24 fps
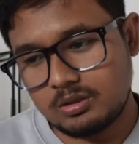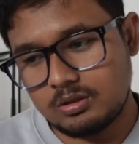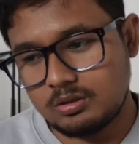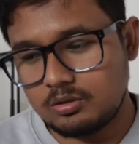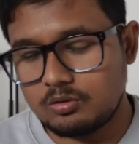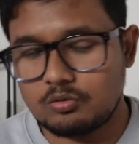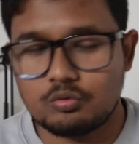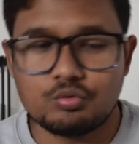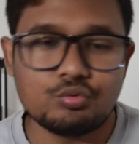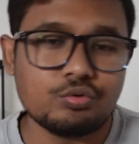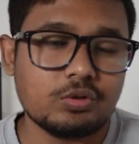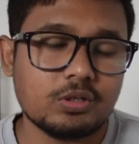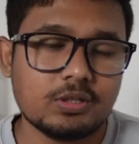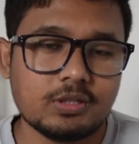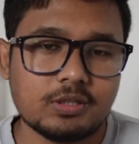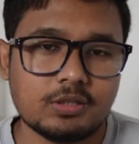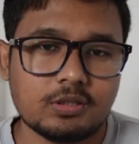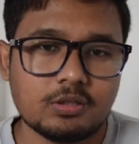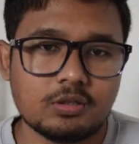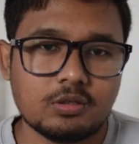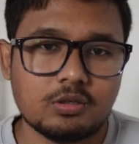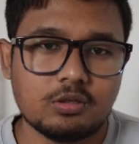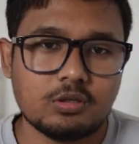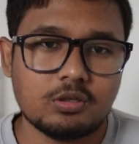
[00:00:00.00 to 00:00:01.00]

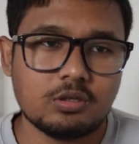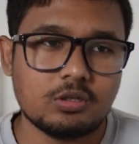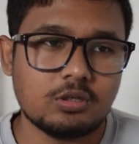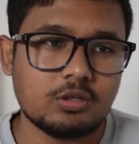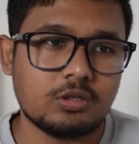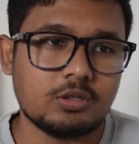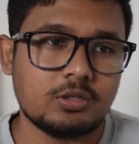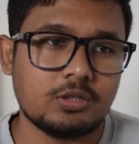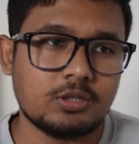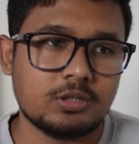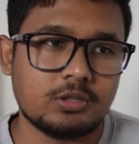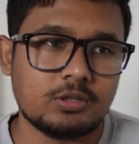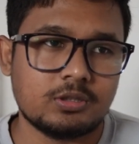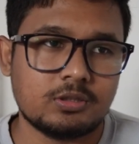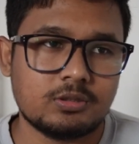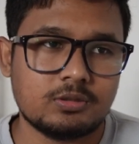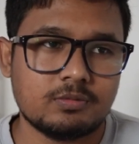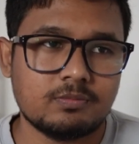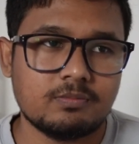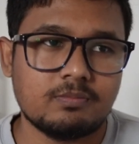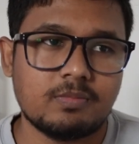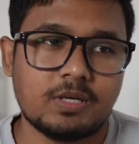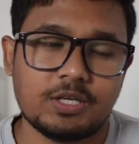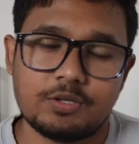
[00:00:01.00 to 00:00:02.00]
Google or
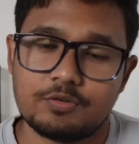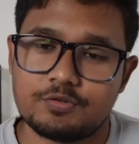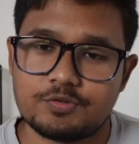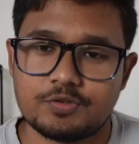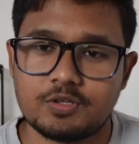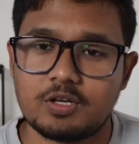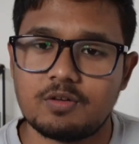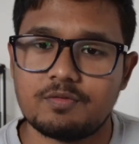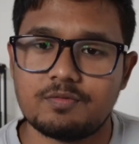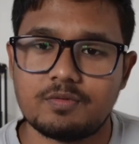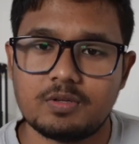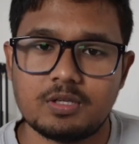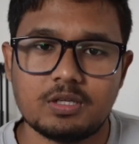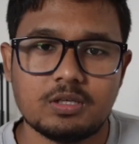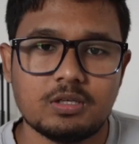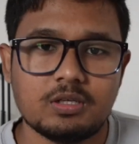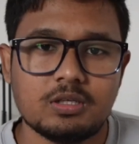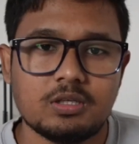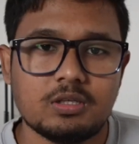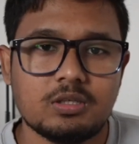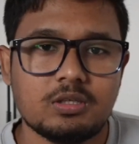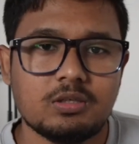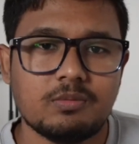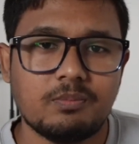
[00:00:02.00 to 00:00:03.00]
Microsoft
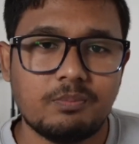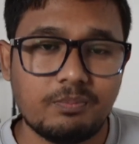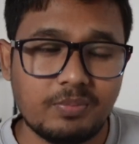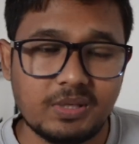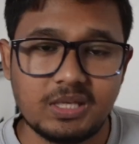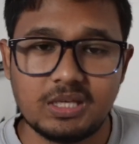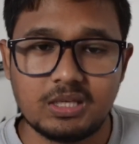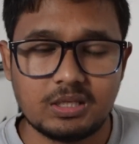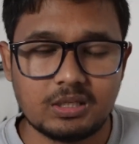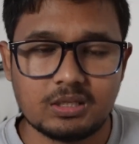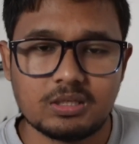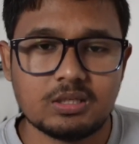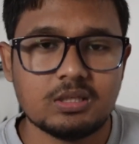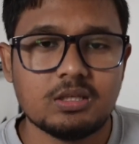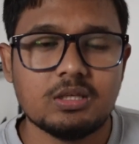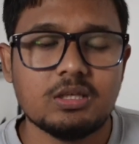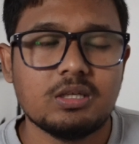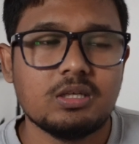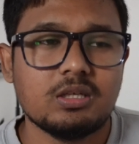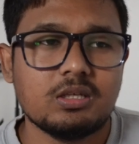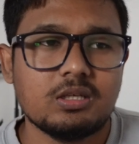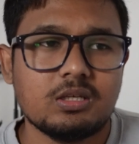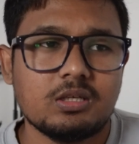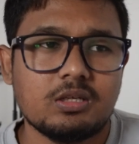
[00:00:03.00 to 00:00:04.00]
Bing,
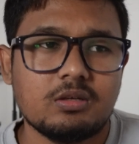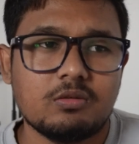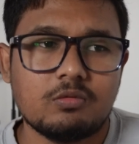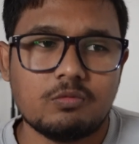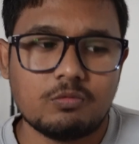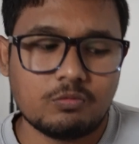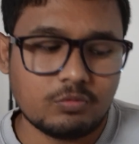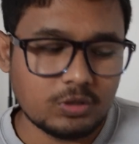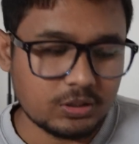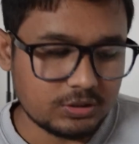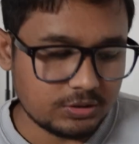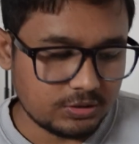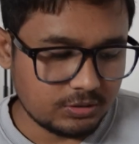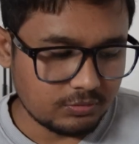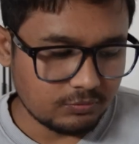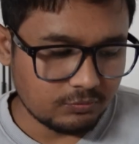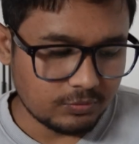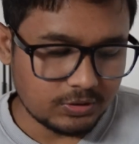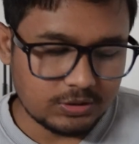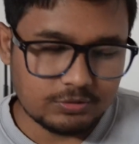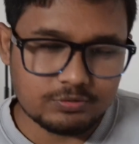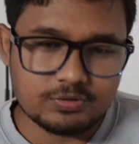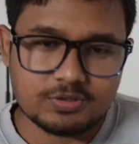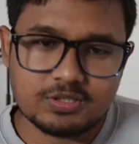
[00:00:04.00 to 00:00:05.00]

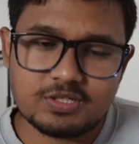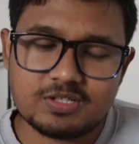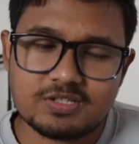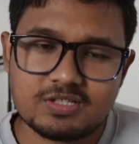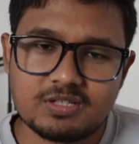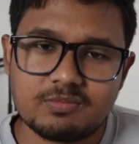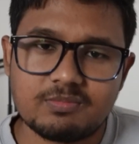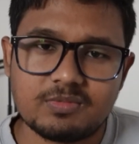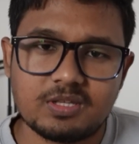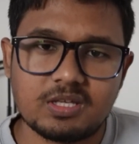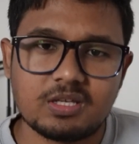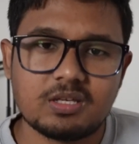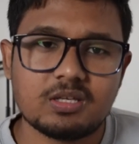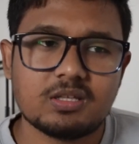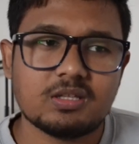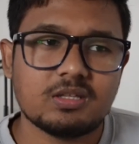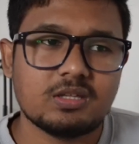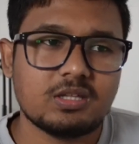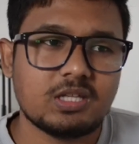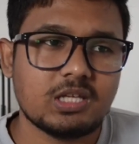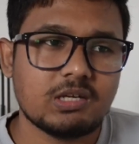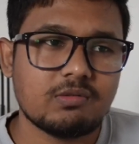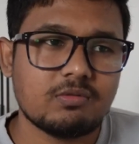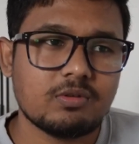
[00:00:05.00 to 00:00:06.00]
when you search something,
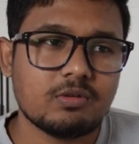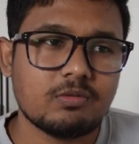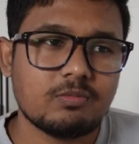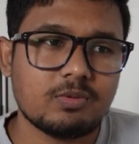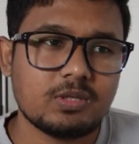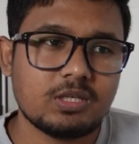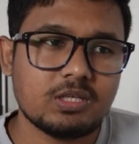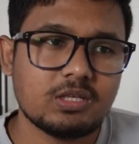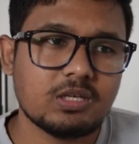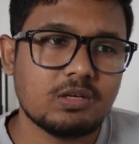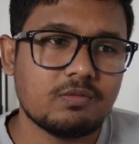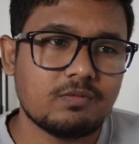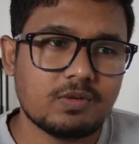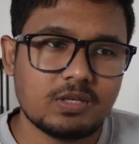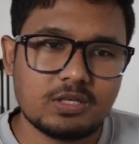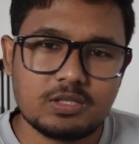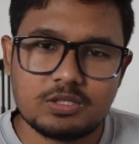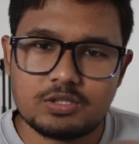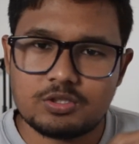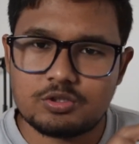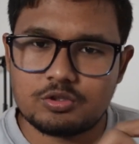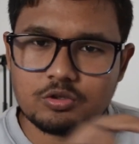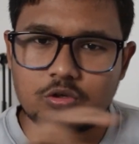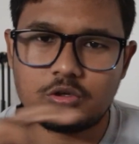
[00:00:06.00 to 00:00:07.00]
there will be a
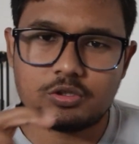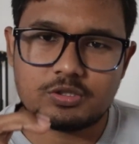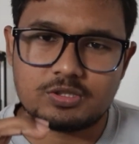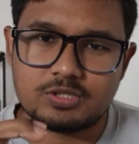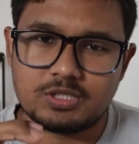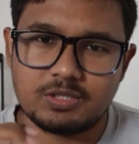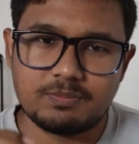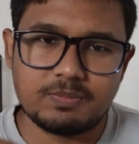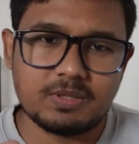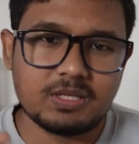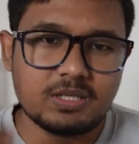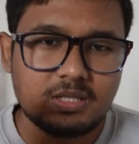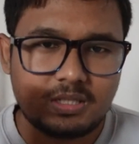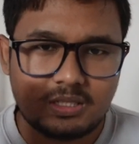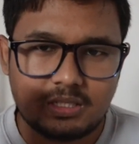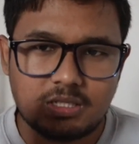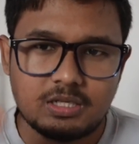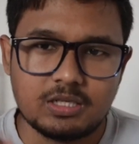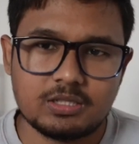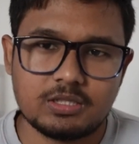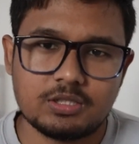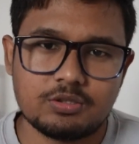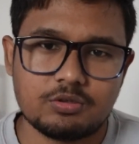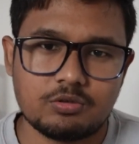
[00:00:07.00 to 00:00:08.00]
very short snippet
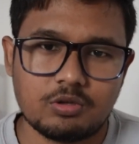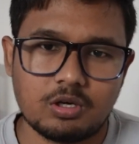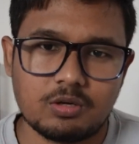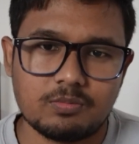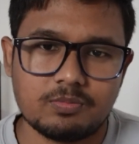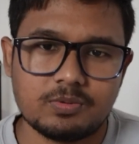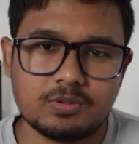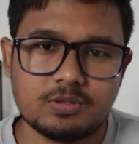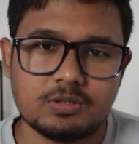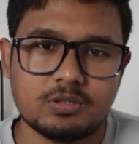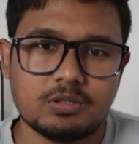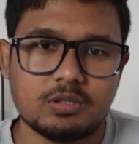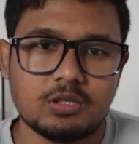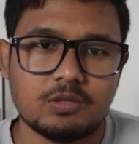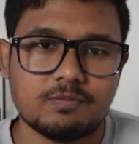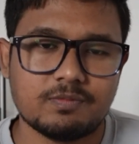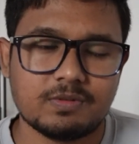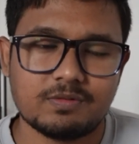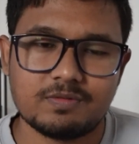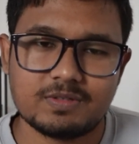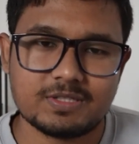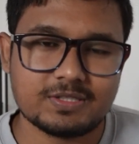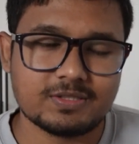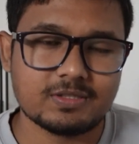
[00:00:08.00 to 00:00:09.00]
at the top of
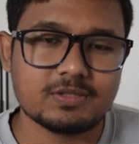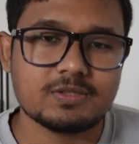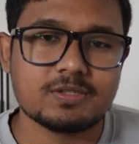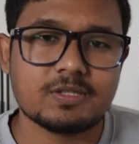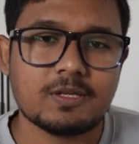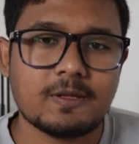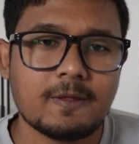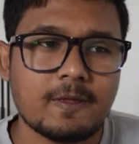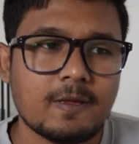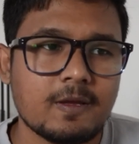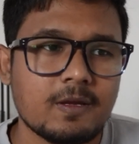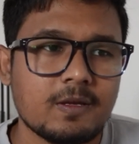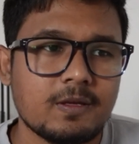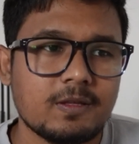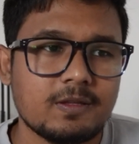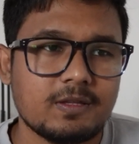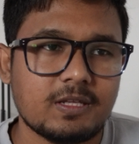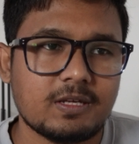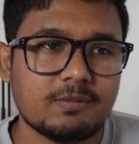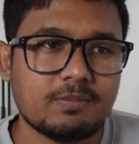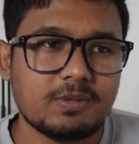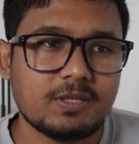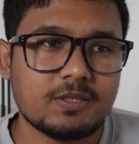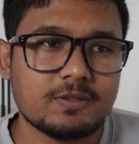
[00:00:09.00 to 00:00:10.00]
the results.
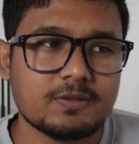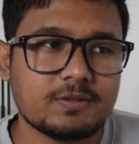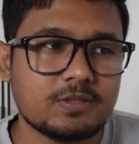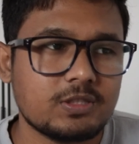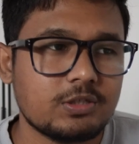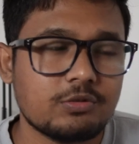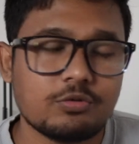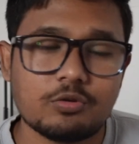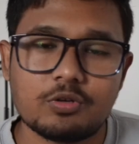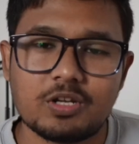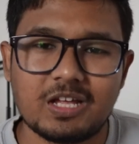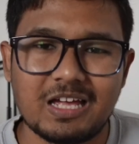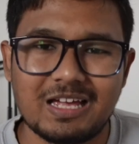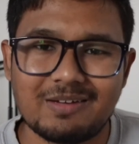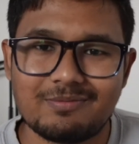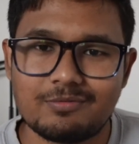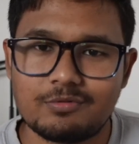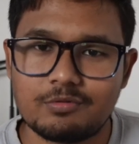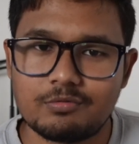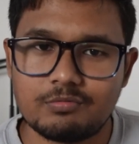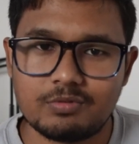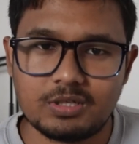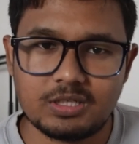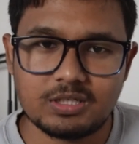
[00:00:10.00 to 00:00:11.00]
That means you don't have
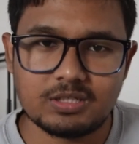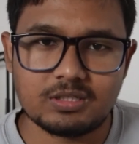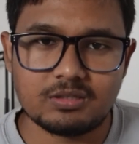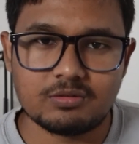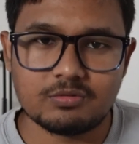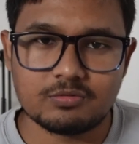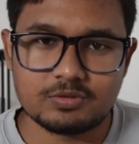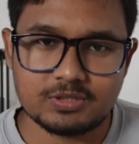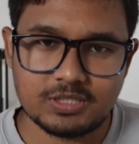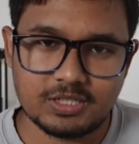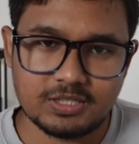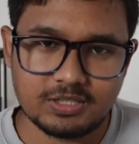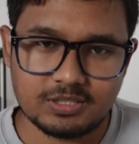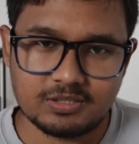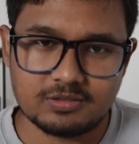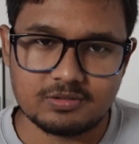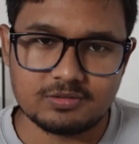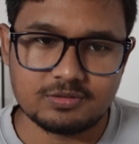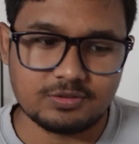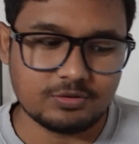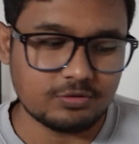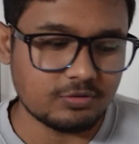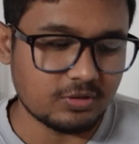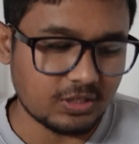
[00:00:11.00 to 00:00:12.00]
to read those
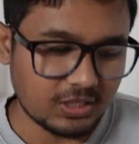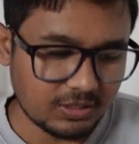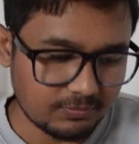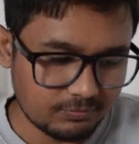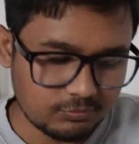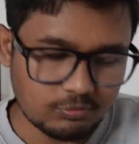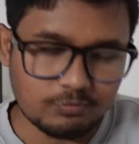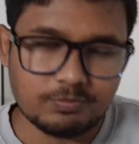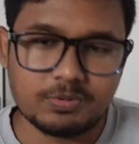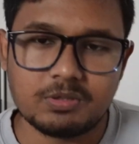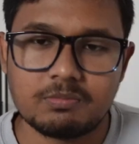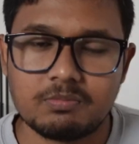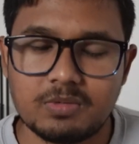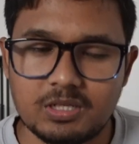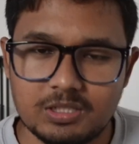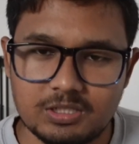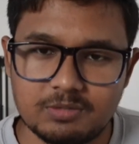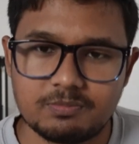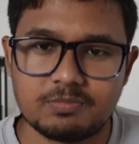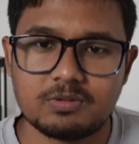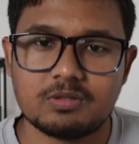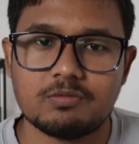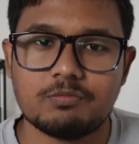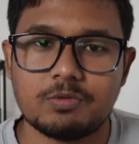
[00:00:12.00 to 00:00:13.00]
articles, you don't have to open
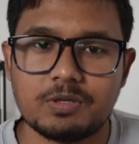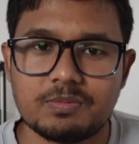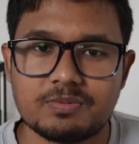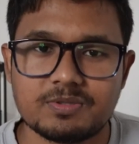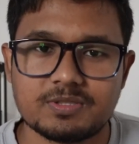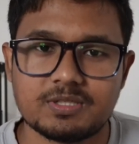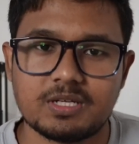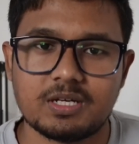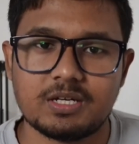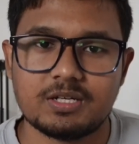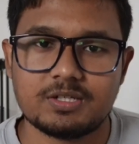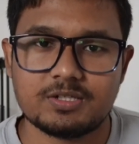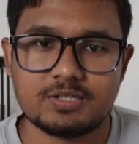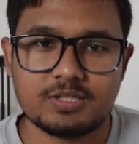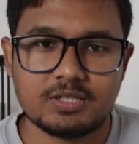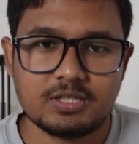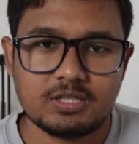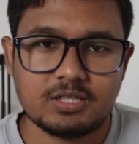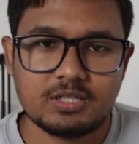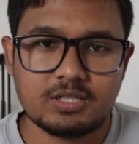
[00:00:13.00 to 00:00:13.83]
multiple websites.